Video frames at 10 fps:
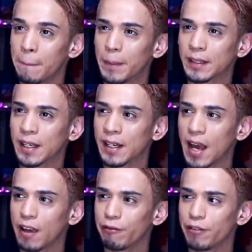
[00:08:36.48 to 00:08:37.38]
But then
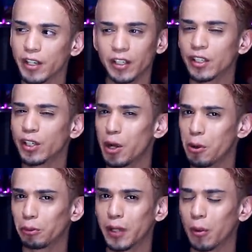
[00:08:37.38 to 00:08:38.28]
I figured,
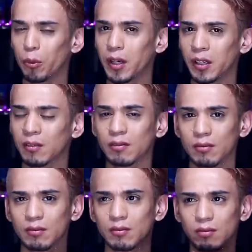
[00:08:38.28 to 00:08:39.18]
no, they wouldn't
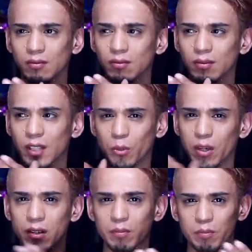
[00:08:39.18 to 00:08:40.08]
they
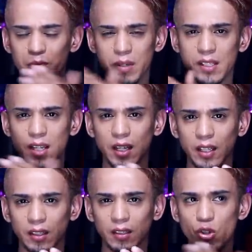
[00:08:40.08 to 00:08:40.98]
wouldn't be
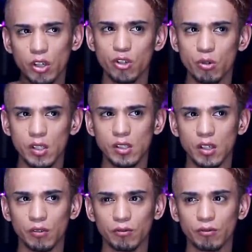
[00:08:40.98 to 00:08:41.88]
selling trick-or-treat
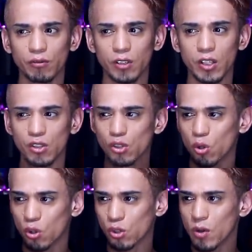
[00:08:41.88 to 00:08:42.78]
stuff in
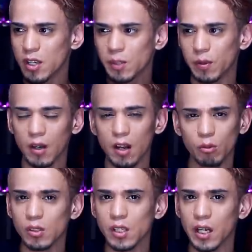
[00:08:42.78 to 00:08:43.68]
stores, right? Spirit
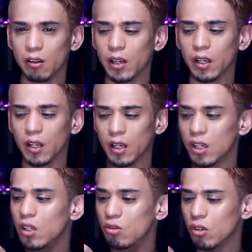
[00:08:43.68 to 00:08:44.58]
Halloween doesn't carry
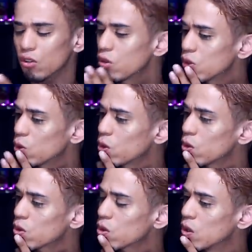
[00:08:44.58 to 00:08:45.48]
any Trick or Treat
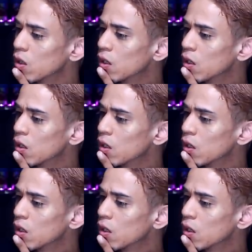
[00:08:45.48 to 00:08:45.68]
Studios